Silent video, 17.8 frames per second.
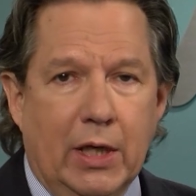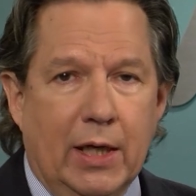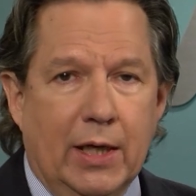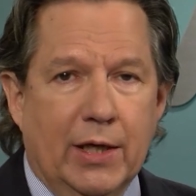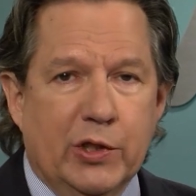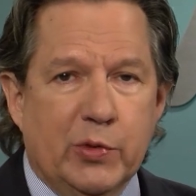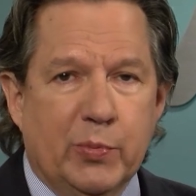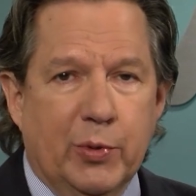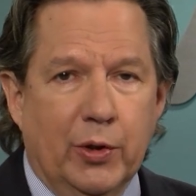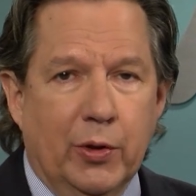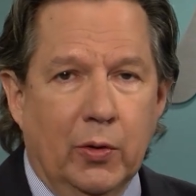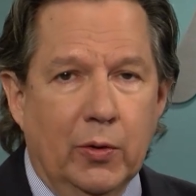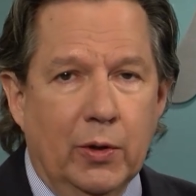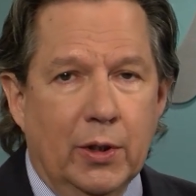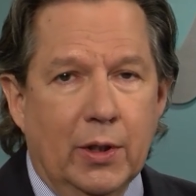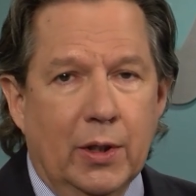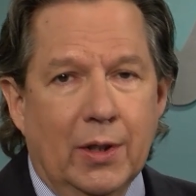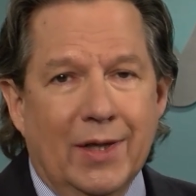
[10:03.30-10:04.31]
hospital,
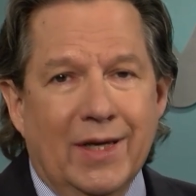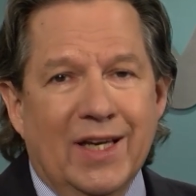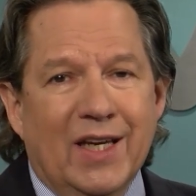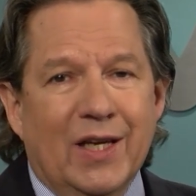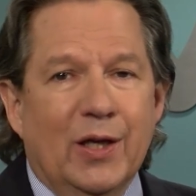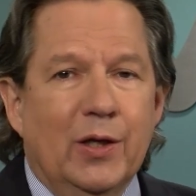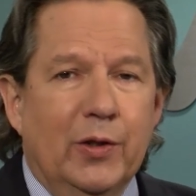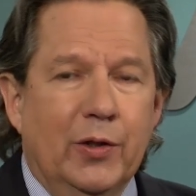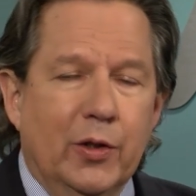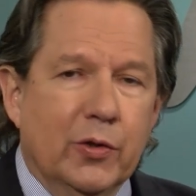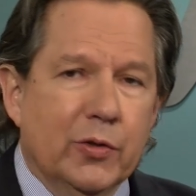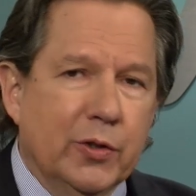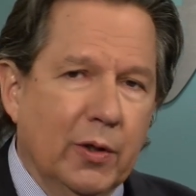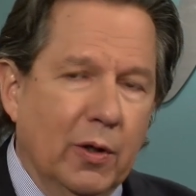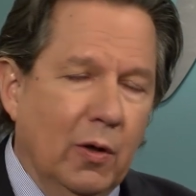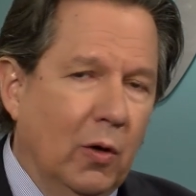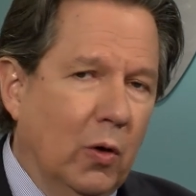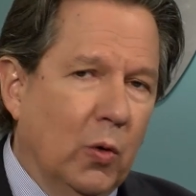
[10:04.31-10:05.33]
There's
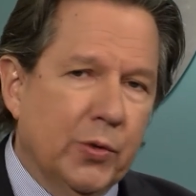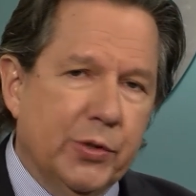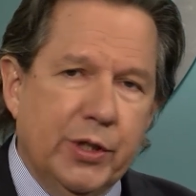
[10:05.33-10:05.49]
a whole